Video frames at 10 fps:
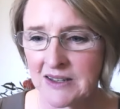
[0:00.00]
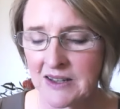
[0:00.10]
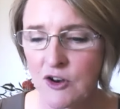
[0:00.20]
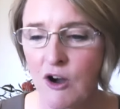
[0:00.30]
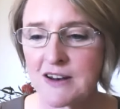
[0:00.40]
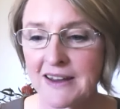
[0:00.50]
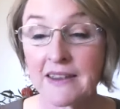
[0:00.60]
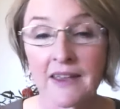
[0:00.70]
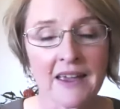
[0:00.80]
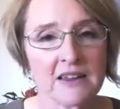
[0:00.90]
Not
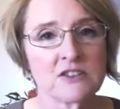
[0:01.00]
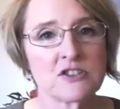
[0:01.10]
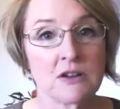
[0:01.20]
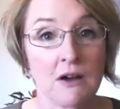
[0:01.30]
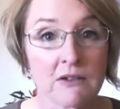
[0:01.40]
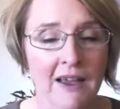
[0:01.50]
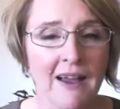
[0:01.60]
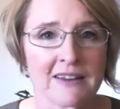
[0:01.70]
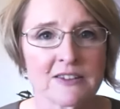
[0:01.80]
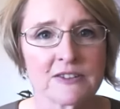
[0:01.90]
engaged.
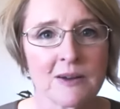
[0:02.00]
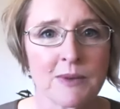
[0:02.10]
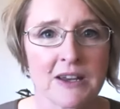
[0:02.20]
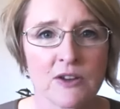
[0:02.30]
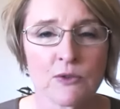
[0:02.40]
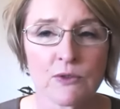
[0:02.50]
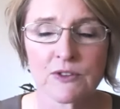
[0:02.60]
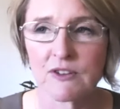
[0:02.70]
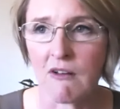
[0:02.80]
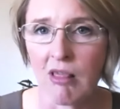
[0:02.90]
Okay, so somebody
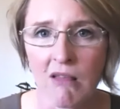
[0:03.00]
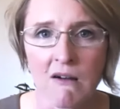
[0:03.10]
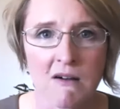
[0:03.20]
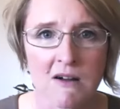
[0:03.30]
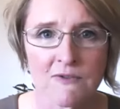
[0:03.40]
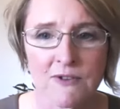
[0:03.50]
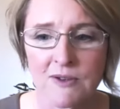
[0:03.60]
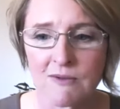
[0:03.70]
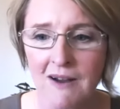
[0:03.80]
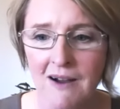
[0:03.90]
who's along for
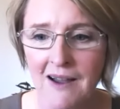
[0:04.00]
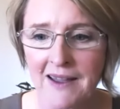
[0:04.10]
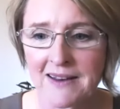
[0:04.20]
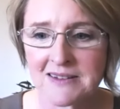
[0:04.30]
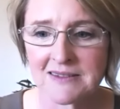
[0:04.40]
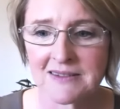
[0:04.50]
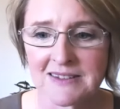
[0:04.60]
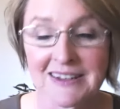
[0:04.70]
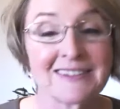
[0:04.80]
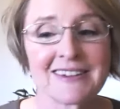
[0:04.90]
the ride,
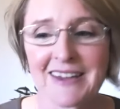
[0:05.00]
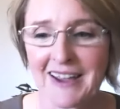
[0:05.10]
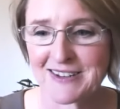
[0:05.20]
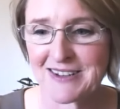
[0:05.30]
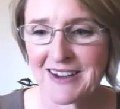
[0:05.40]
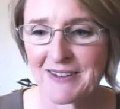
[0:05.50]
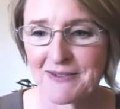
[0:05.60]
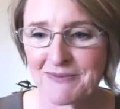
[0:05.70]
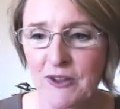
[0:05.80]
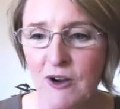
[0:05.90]
disengaged, yeah,
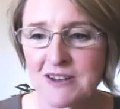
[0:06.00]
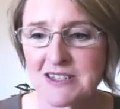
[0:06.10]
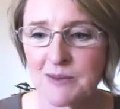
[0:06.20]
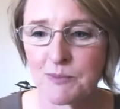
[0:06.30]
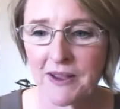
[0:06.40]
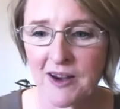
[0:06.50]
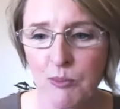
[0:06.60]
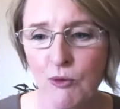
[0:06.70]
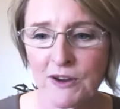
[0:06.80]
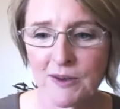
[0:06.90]
non team player,
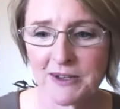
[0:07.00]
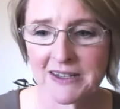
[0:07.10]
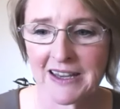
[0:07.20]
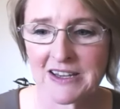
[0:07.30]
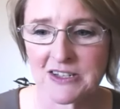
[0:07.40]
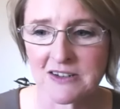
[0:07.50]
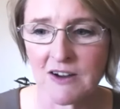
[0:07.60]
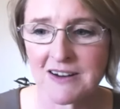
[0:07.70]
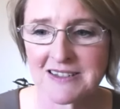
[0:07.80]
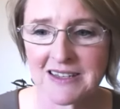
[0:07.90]
poor communication,
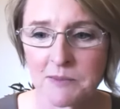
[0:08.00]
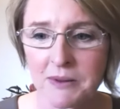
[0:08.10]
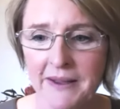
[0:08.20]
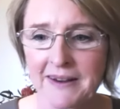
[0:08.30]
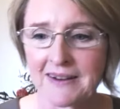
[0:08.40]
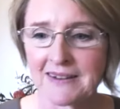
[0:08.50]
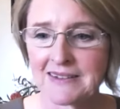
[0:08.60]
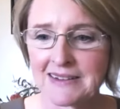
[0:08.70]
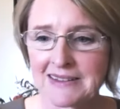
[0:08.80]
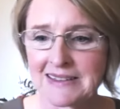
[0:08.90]
not a team player,
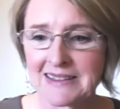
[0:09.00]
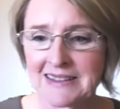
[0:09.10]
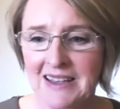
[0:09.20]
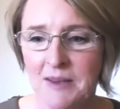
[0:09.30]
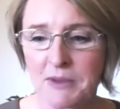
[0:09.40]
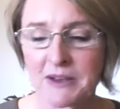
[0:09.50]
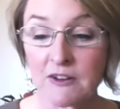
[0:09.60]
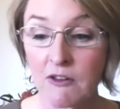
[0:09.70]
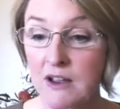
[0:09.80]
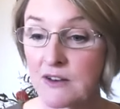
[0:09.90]

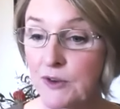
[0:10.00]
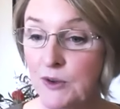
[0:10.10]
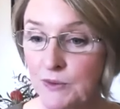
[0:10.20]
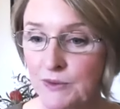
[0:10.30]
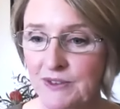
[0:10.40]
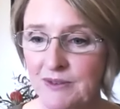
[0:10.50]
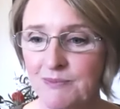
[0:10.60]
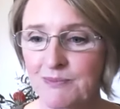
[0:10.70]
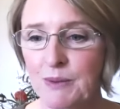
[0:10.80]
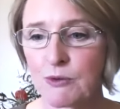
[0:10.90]
misaligned views,
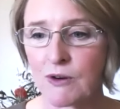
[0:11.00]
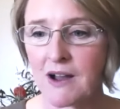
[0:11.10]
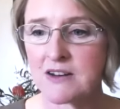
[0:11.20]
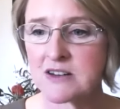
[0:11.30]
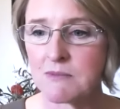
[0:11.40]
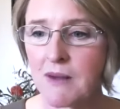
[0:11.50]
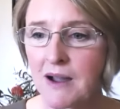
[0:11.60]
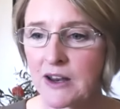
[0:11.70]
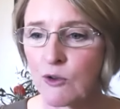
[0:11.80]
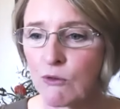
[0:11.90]
people who are
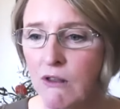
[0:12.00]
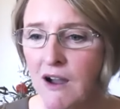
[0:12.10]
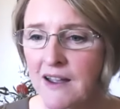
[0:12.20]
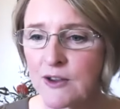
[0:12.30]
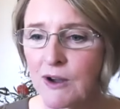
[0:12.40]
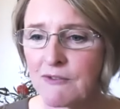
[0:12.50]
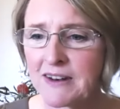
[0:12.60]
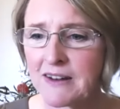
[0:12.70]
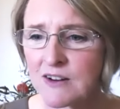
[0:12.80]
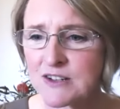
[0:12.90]
undermining, who lie, who have a
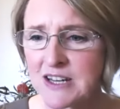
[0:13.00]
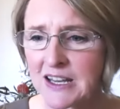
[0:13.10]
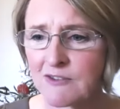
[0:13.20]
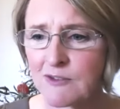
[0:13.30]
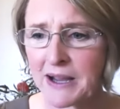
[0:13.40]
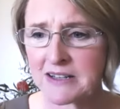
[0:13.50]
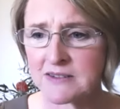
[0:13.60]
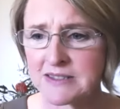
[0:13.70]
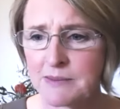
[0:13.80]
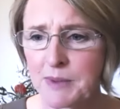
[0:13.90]
large negative impact on
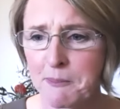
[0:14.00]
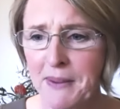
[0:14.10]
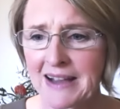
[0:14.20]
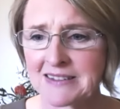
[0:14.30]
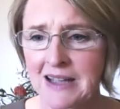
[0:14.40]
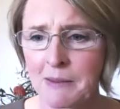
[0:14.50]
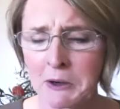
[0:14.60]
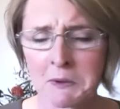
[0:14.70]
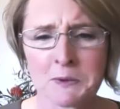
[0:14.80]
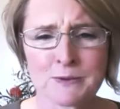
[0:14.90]
team, but
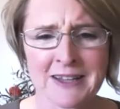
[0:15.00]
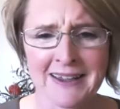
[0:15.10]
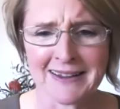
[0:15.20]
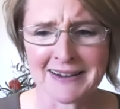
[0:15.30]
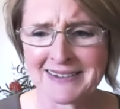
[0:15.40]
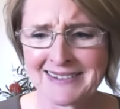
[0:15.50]
backstabber, oh, Dan.